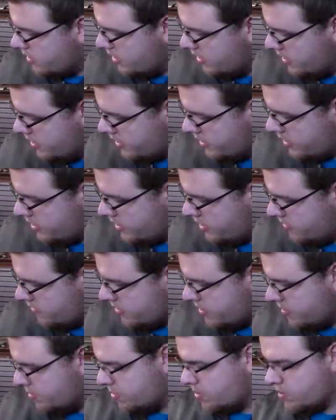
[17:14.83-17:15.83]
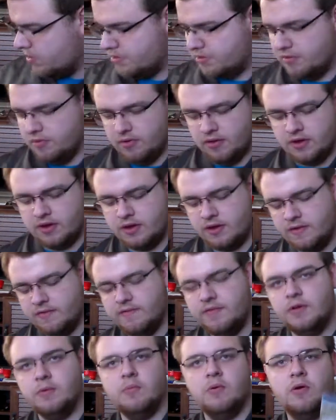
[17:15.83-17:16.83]
And well, we'll go through a
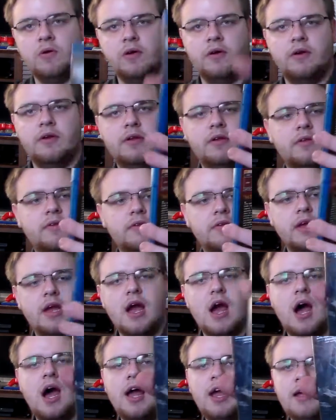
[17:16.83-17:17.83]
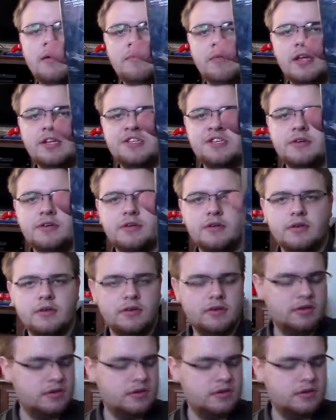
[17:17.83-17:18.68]
few more. I Am Legend.